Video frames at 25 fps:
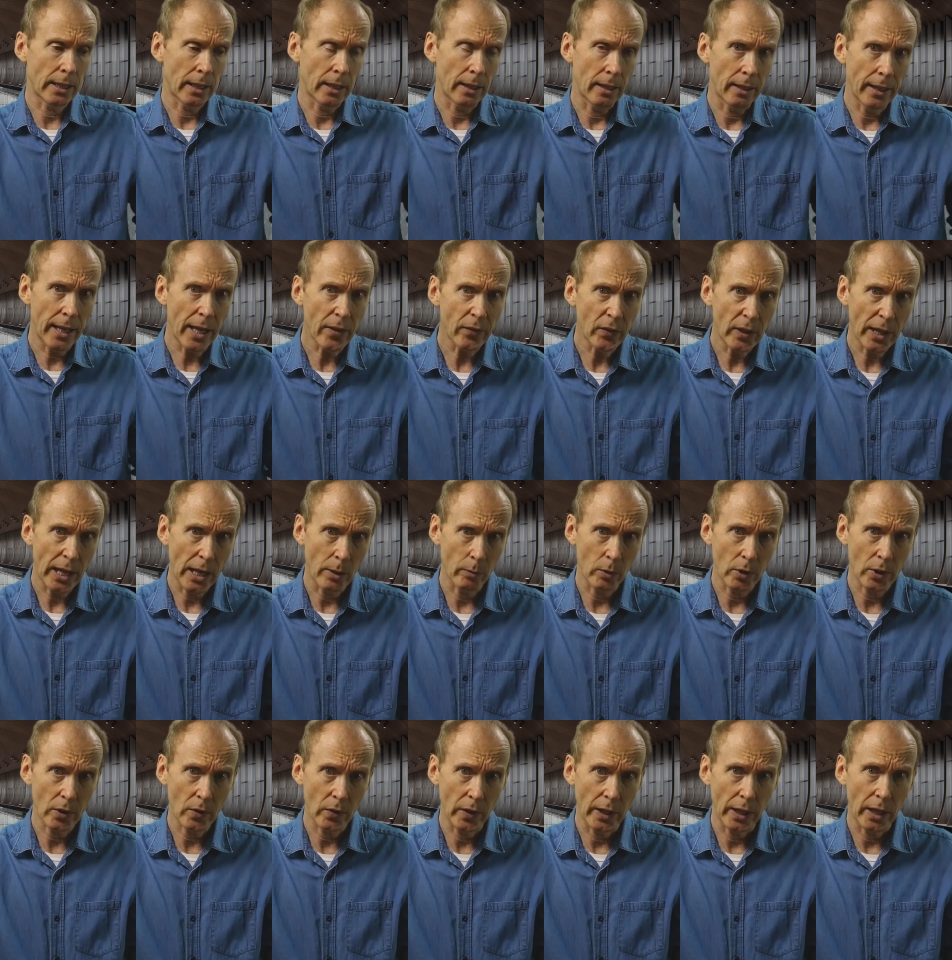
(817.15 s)
the left
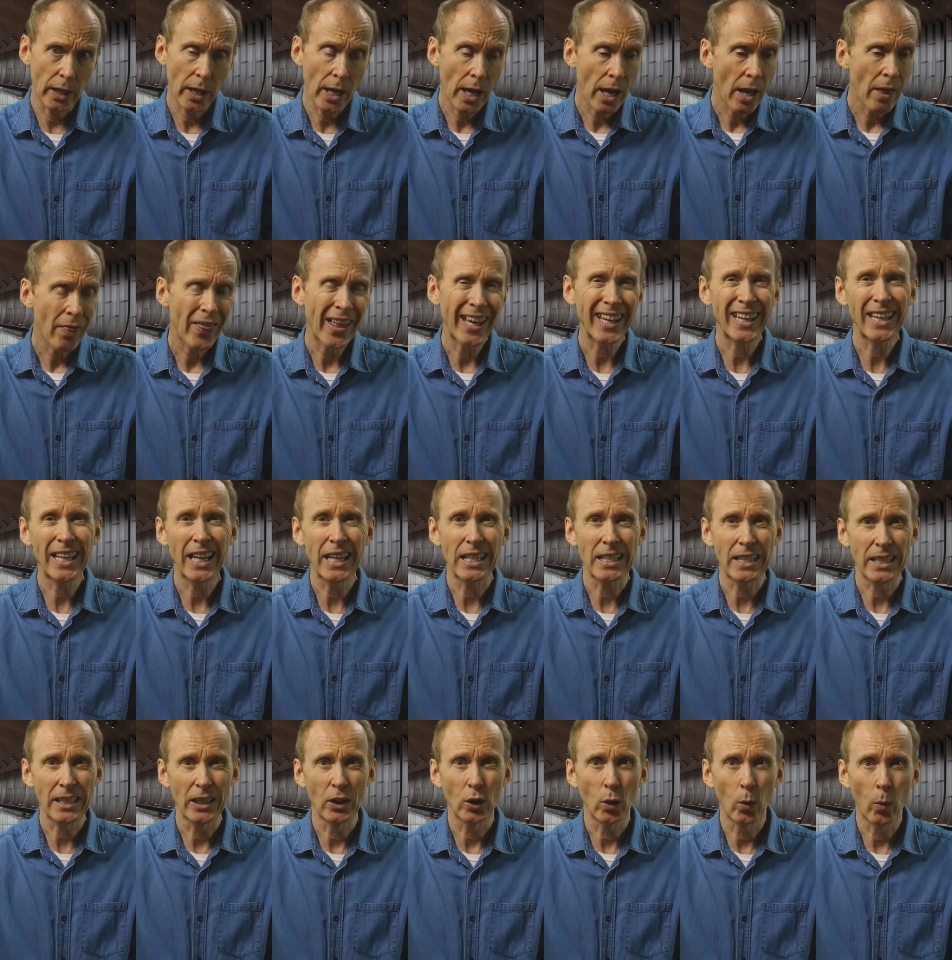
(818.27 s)
hemisphere that
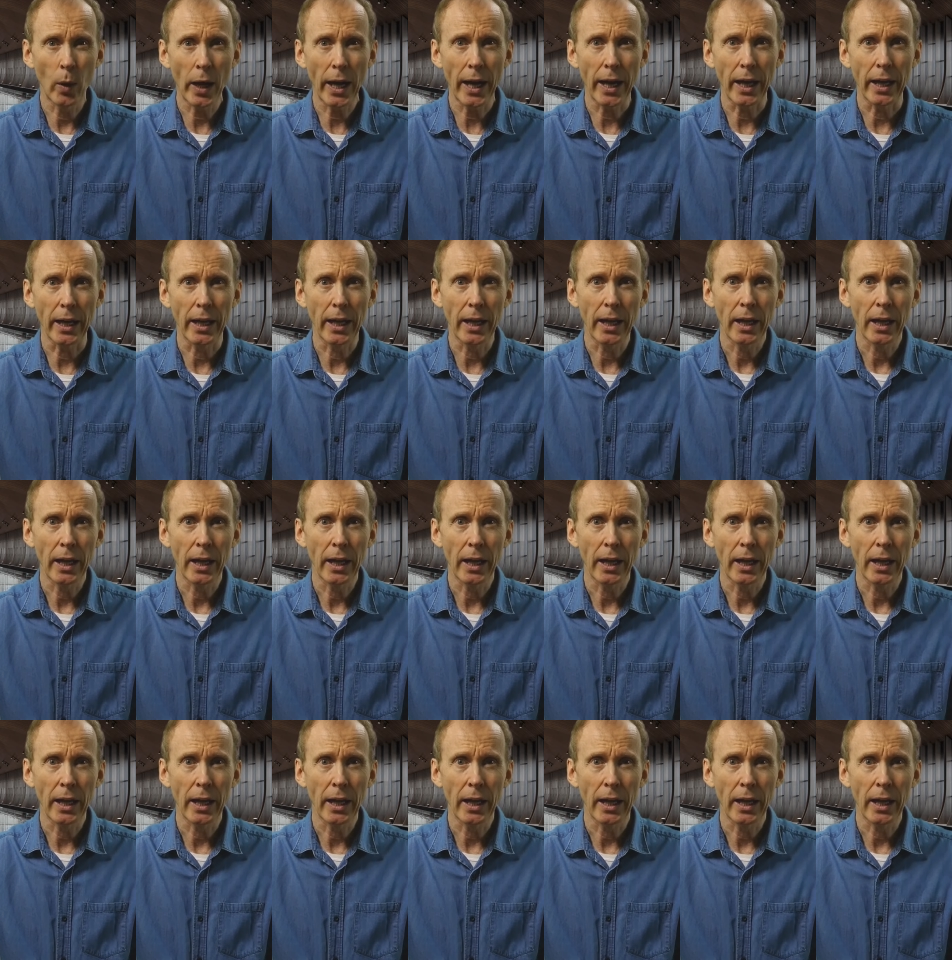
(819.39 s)
gets in the way.